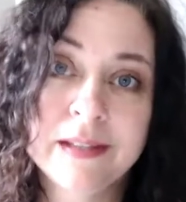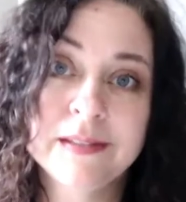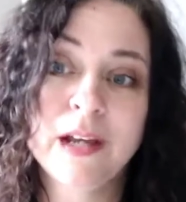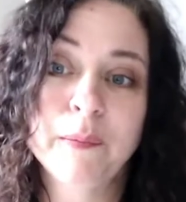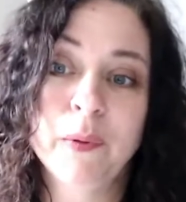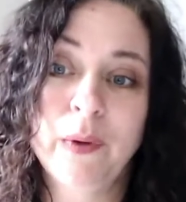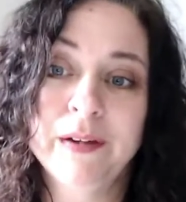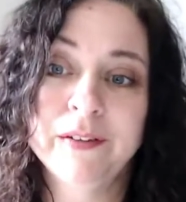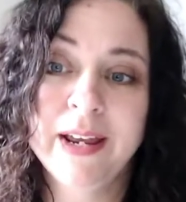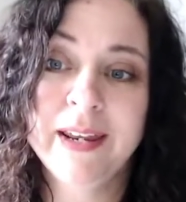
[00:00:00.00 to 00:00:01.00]
that's number
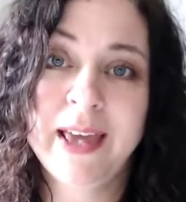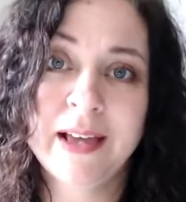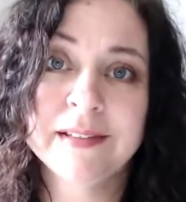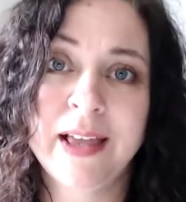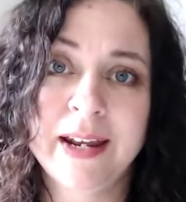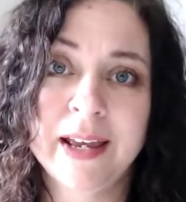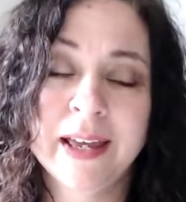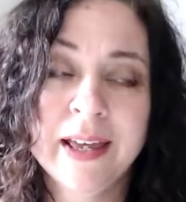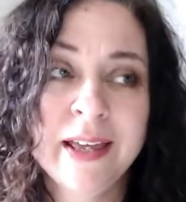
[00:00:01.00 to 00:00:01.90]
one, right? Gaslighting.